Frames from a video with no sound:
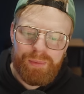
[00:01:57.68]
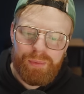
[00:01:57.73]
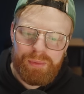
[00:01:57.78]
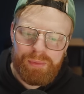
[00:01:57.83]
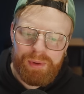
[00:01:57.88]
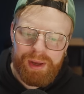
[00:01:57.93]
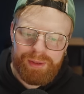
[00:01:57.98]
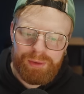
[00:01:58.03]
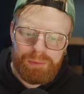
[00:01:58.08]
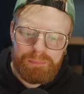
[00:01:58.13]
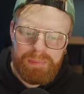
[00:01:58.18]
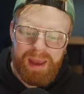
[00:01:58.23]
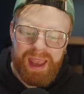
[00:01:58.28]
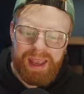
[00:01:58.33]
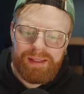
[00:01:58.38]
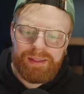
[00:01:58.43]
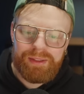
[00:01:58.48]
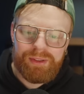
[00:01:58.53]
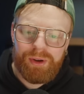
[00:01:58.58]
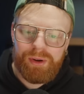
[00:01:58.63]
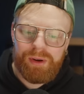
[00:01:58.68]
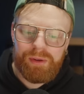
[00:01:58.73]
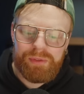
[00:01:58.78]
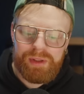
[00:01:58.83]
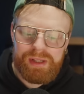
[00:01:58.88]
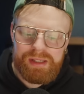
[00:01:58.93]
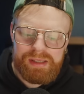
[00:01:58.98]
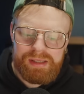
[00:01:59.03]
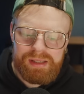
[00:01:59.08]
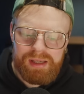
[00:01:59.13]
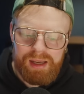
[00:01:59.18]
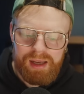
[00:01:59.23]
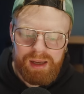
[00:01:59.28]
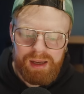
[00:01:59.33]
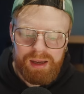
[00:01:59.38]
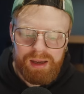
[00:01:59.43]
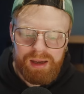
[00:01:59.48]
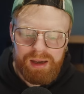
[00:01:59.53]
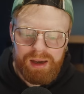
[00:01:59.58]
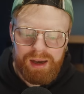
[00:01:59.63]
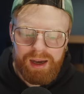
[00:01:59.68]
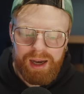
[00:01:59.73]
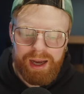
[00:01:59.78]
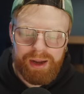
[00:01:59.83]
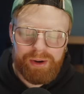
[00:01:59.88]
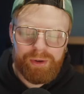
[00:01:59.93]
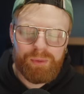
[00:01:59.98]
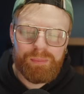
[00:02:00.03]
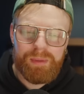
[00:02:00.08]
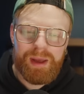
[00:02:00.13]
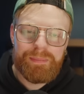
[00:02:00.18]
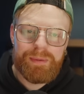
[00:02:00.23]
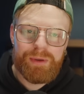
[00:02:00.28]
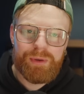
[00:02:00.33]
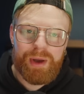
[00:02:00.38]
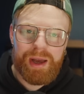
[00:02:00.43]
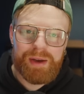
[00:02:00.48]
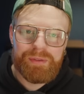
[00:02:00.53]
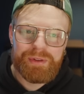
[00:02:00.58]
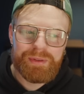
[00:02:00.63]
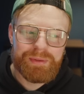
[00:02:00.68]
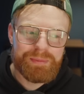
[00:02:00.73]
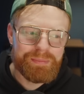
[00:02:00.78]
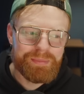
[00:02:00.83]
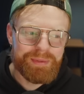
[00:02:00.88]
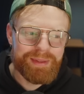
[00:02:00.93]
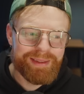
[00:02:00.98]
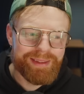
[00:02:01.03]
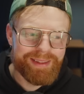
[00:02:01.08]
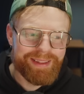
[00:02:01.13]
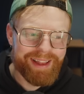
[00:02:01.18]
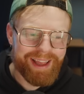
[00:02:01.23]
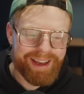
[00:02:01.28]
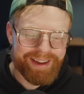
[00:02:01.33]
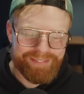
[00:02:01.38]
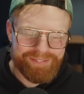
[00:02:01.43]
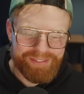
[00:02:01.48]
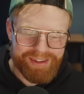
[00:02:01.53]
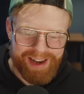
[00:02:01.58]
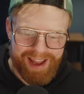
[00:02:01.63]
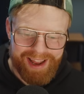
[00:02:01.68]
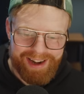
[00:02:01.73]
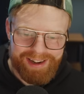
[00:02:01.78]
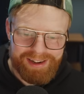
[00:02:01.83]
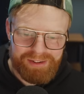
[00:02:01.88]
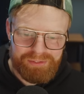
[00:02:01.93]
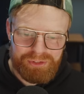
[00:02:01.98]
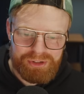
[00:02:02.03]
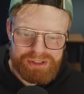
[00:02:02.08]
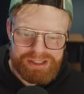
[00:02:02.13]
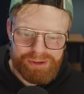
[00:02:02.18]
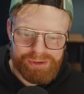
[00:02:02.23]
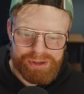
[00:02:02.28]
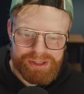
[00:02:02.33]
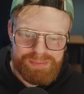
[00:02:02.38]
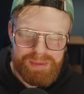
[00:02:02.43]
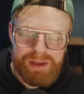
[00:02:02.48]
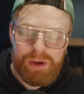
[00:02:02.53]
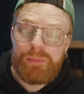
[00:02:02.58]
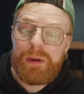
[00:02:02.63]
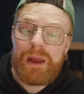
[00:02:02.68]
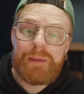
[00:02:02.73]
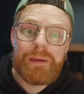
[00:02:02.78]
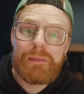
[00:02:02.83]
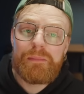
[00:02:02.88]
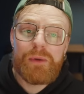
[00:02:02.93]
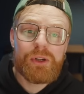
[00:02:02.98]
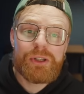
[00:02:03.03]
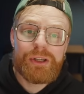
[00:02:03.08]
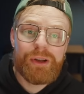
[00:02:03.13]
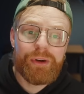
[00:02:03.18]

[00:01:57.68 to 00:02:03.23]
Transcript: when we had to paint all of this? I don't know, maybe you haven't like been editing for as long as me, or maybe much